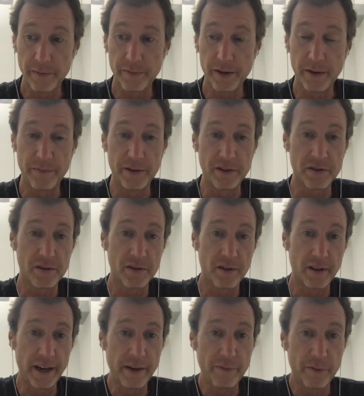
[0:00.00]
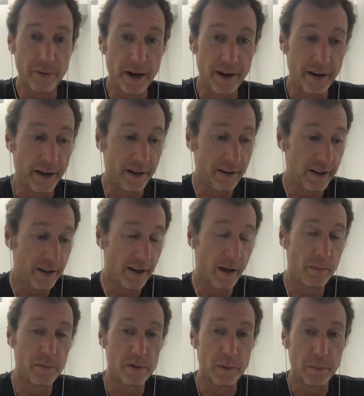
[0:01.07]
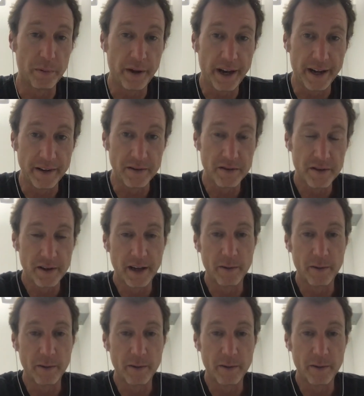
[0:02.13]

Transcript: if, if it's life threatening it comes from plants